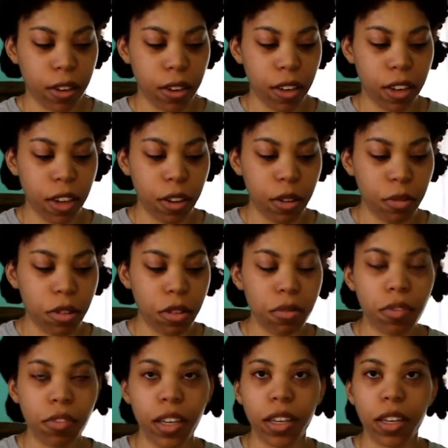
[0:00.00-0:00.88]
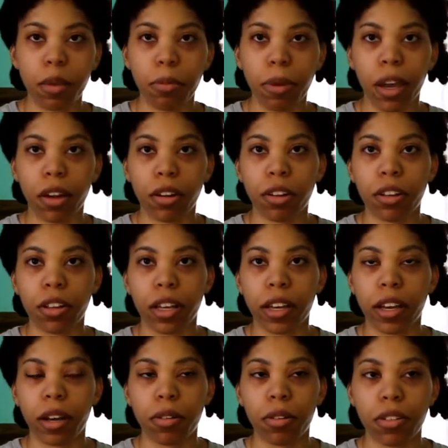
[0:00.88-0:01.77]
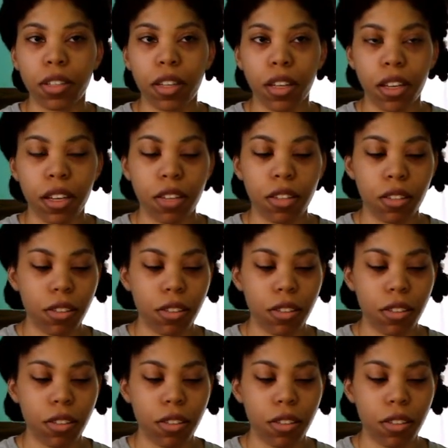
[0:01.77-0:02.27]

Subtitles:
It kind of reminds me of cake batter, like how it tastes.